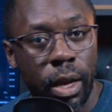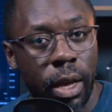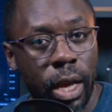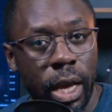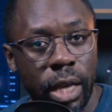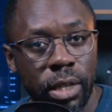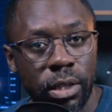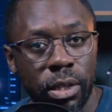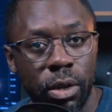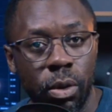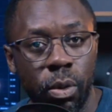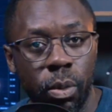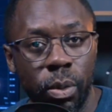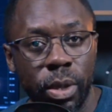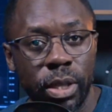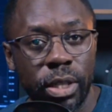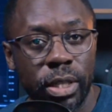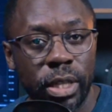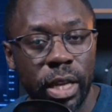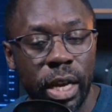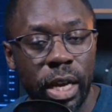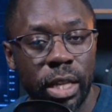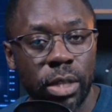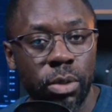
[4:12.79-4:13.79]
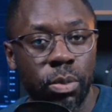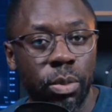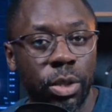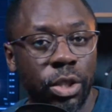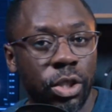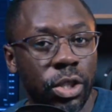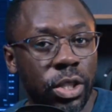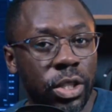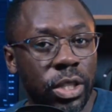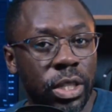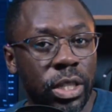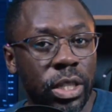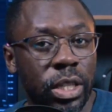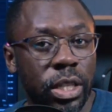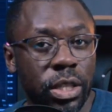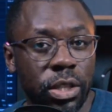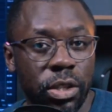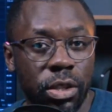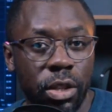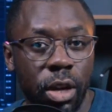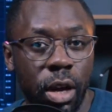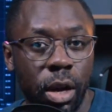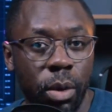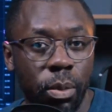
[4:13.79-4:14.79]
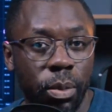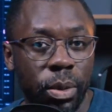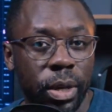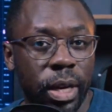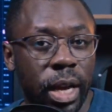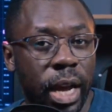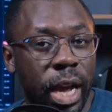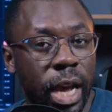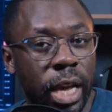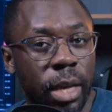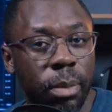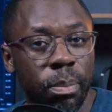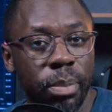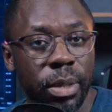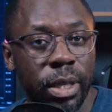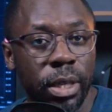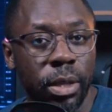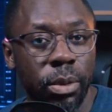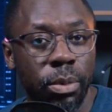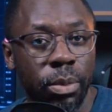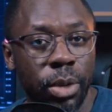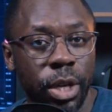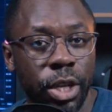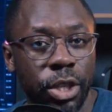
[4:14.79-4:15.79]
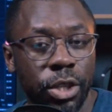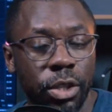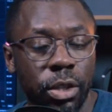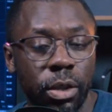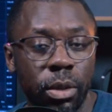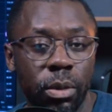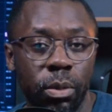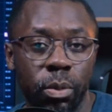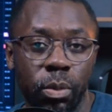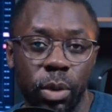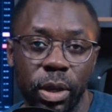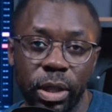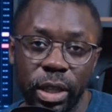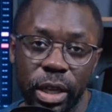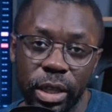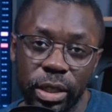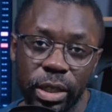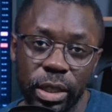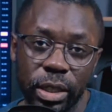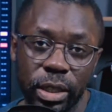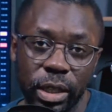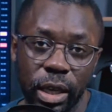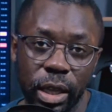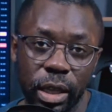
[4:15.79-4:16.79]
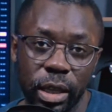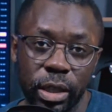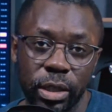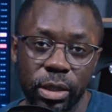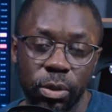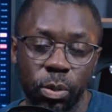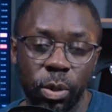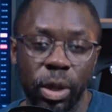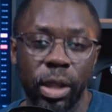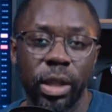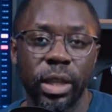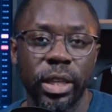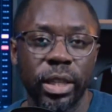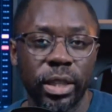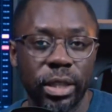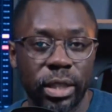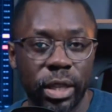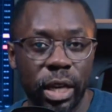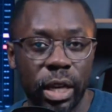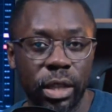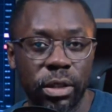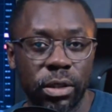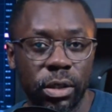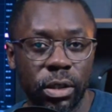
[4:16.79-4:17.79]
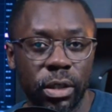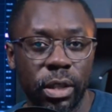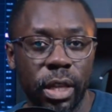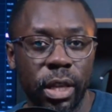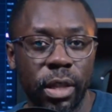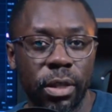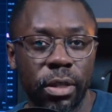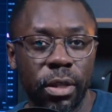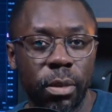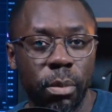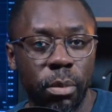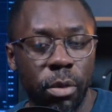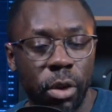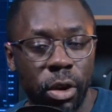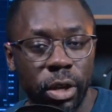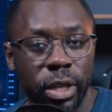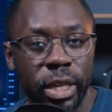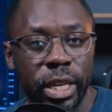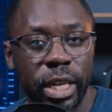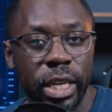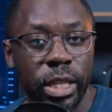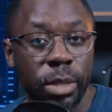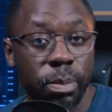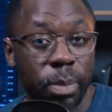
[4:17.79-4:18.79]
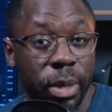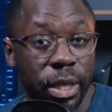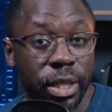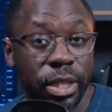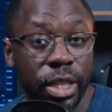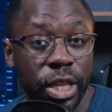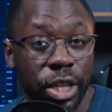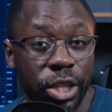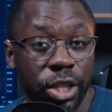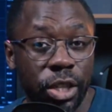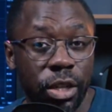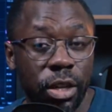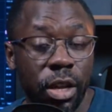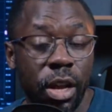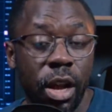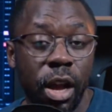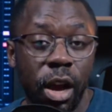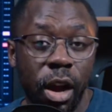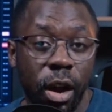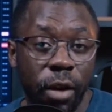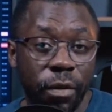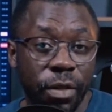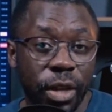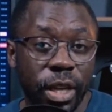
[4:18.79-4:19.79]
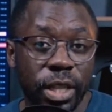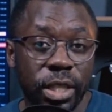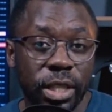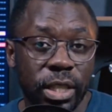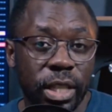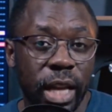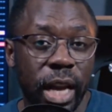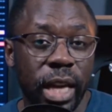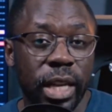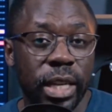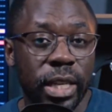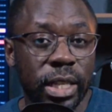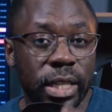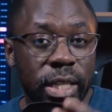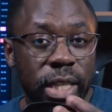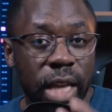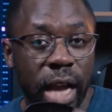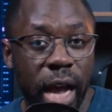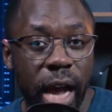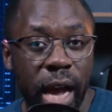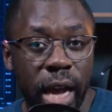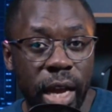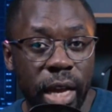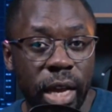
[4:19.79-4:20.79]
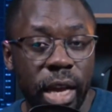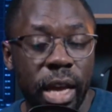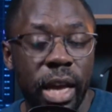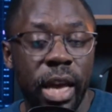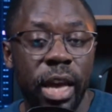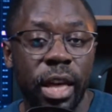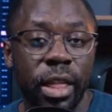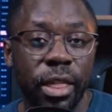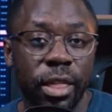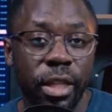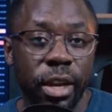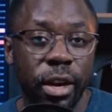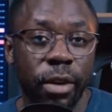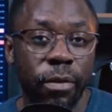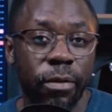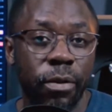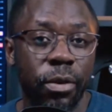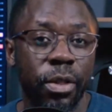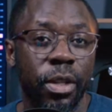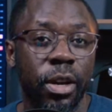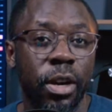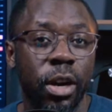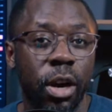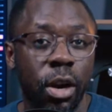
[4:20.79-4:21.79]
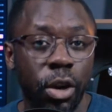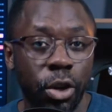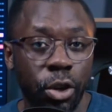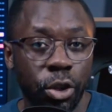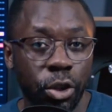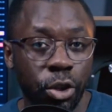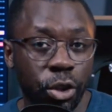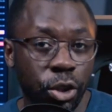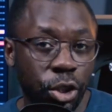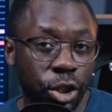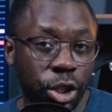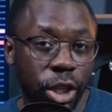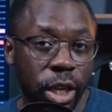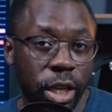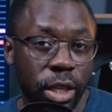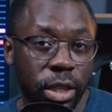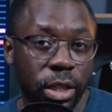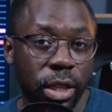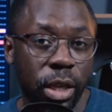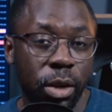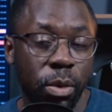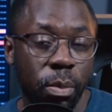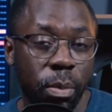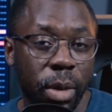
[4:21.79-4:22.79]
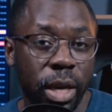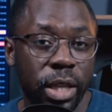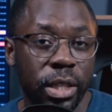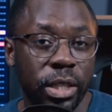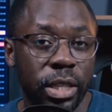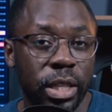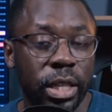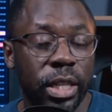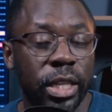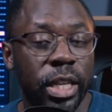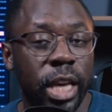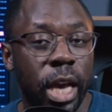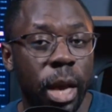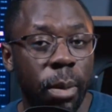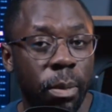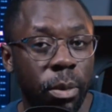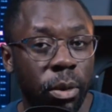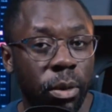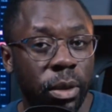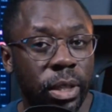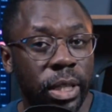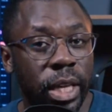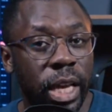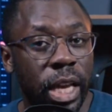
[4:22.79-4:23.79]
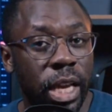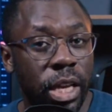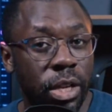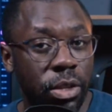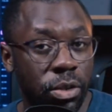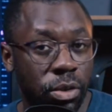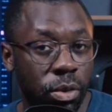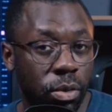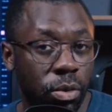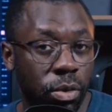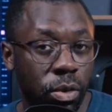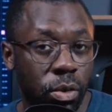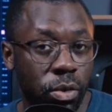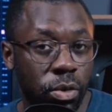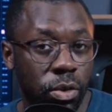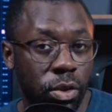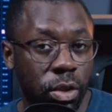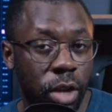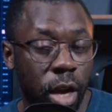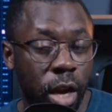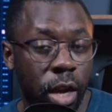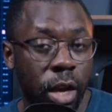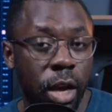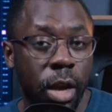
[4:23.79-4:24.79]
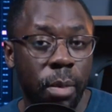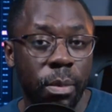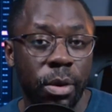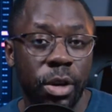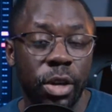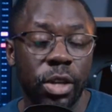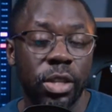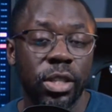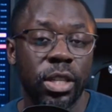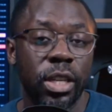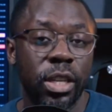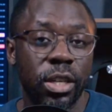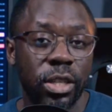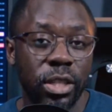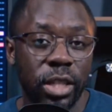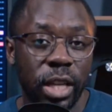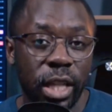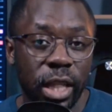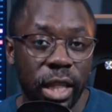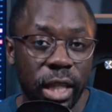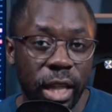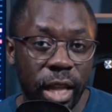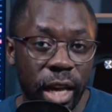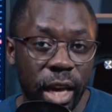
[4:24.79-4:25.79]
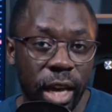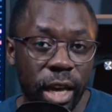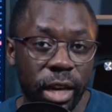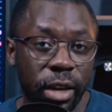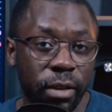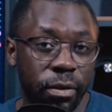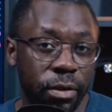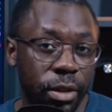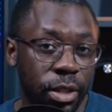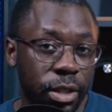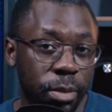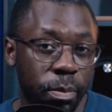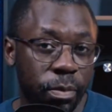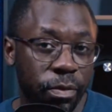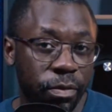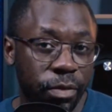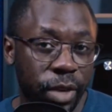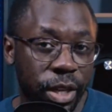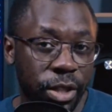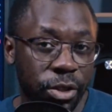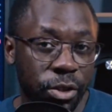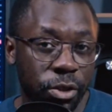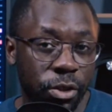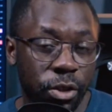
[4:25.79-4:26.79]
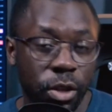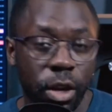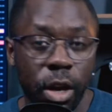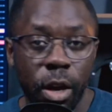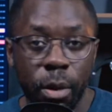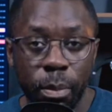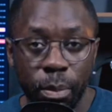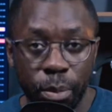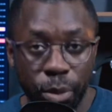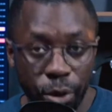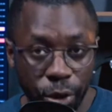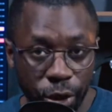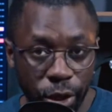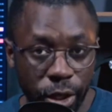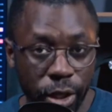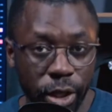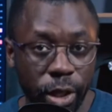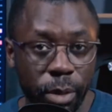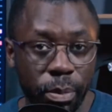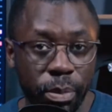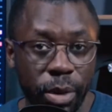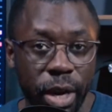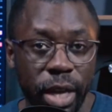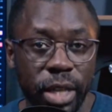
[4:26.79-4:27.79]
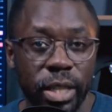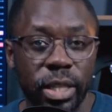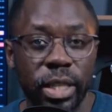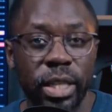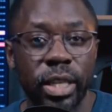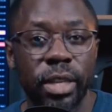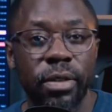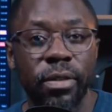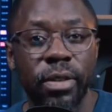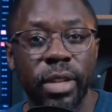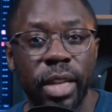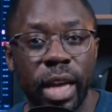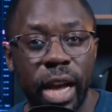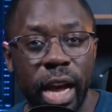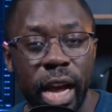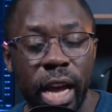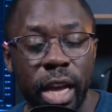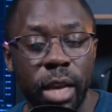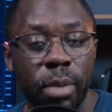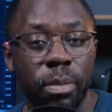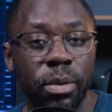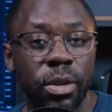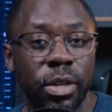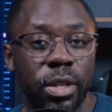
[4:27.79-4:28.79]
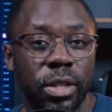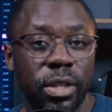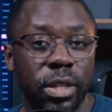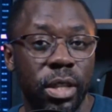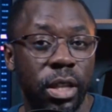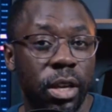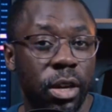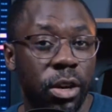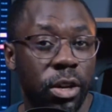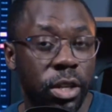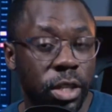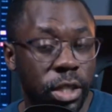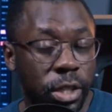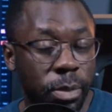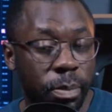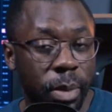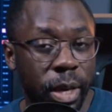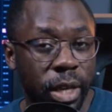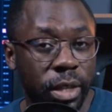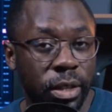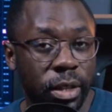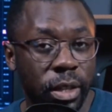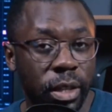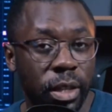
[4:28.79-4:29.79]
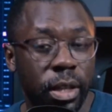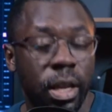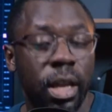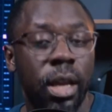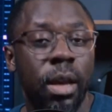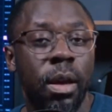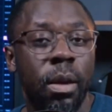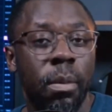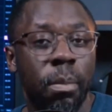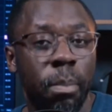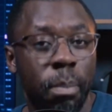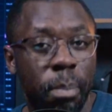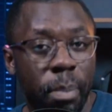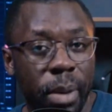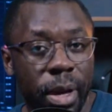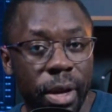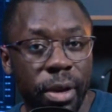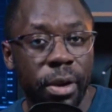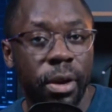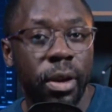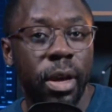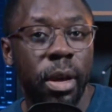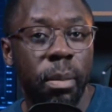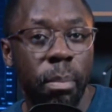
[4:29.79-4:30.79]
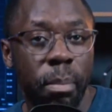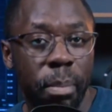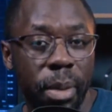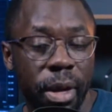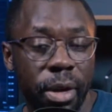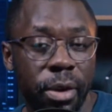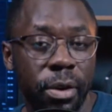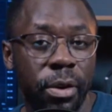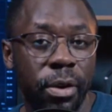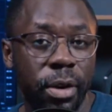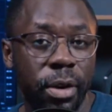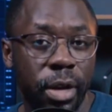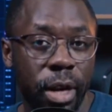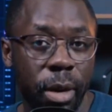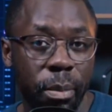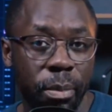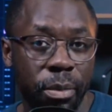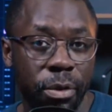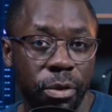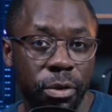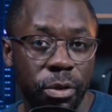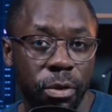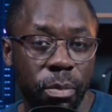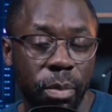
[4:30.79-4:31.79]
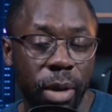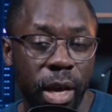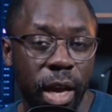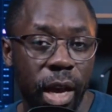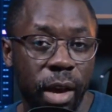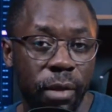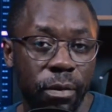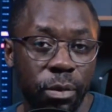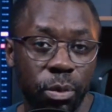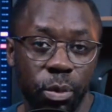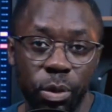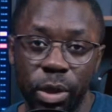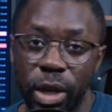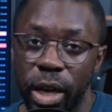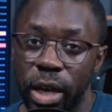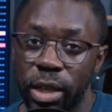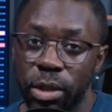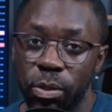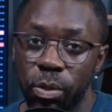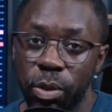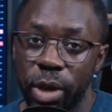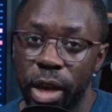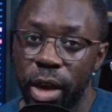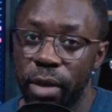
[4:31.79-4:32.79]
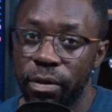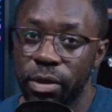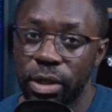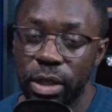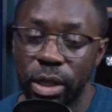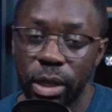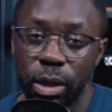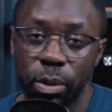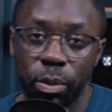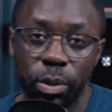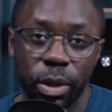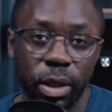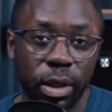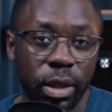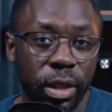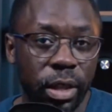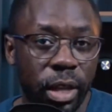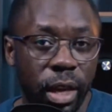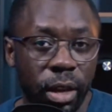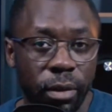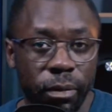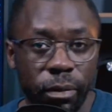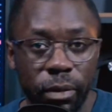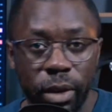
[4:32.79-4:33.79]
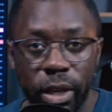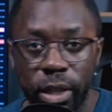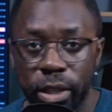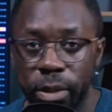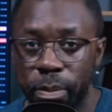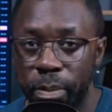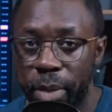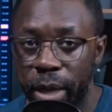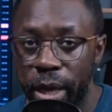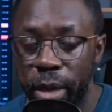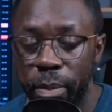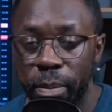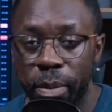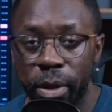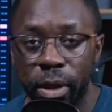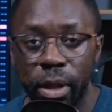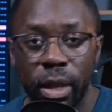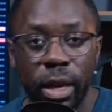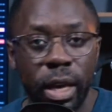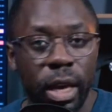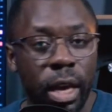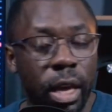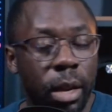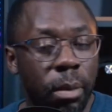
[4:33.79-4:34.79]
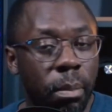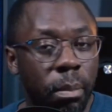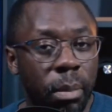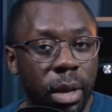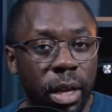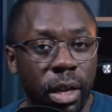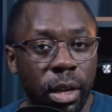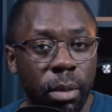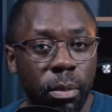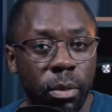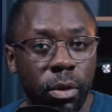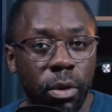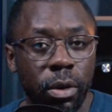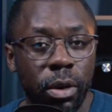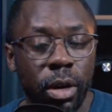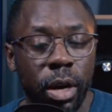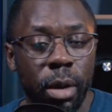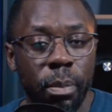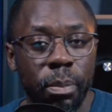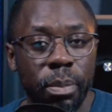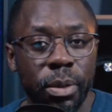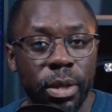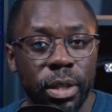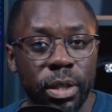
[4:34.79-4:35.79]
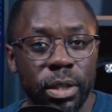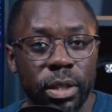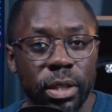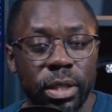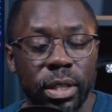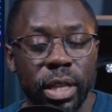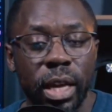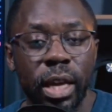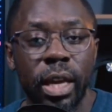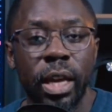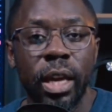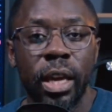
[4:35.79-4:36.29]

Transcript: As always, guys, when you see a stock with a high PE ratio, what does it tell us? Well, it tells us that the market expectation of that stock is high, and therefore there are good chance that you might see capital gains on those stocks because there's a lot of investors pushing the price even higher because they are expecting better and better numbers. But as we have seen with Netflix, PayPal, and many more companies, is that